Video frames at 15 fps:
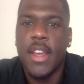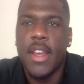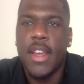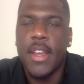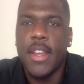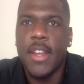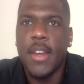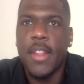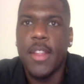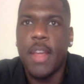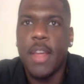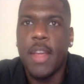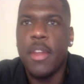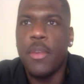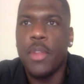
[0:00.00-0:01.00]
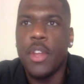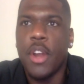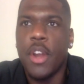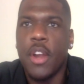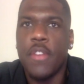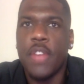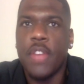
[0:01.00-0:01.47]
that made it really
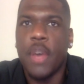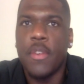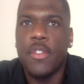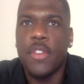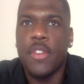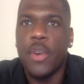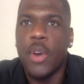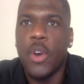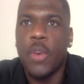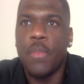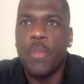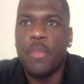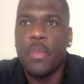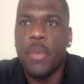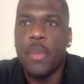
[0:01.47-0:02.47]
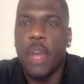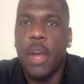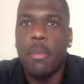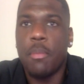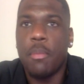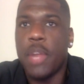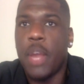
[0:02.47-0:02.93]
hard. So I would just go home.
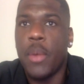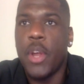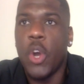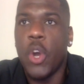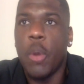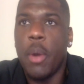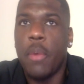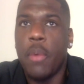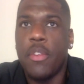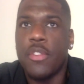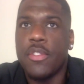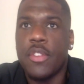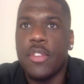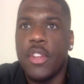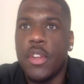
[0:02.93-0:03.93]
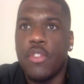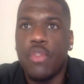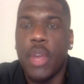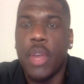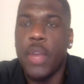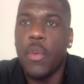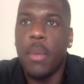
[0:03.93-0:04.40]
When I went home, I would just
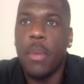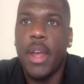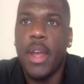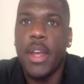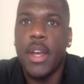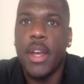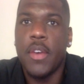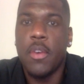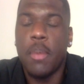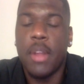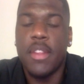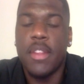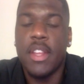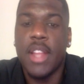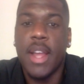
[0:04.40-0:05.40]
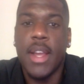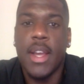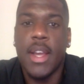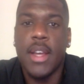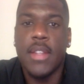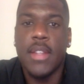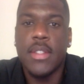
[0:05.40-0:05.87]
train with my D line
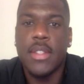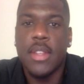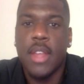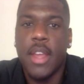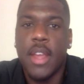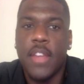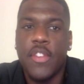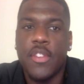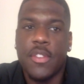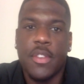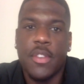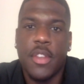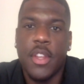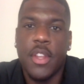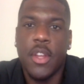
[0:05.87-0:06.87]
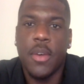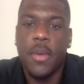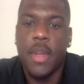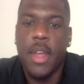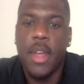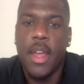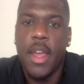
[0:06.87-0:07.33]
guys and just
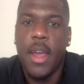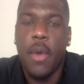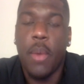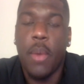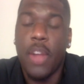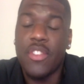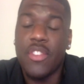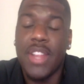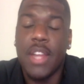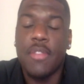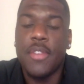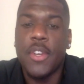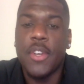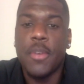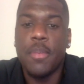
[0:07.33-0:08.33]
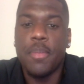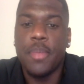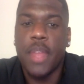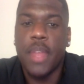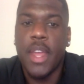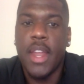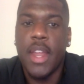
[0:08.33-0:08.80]
watch a lot of film.
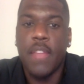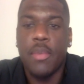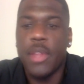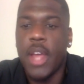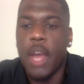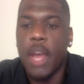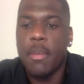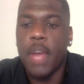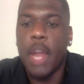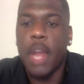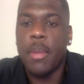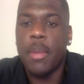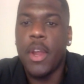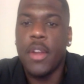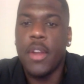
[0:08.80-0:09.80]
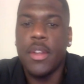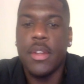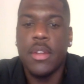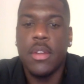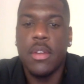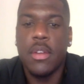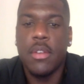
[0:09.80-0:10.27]
And that's really how I kind of prepared to
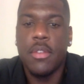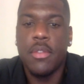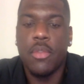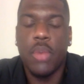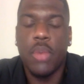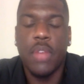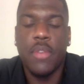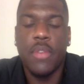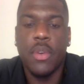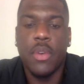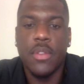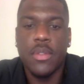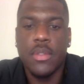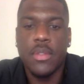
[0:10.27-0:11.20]
Wake Forest.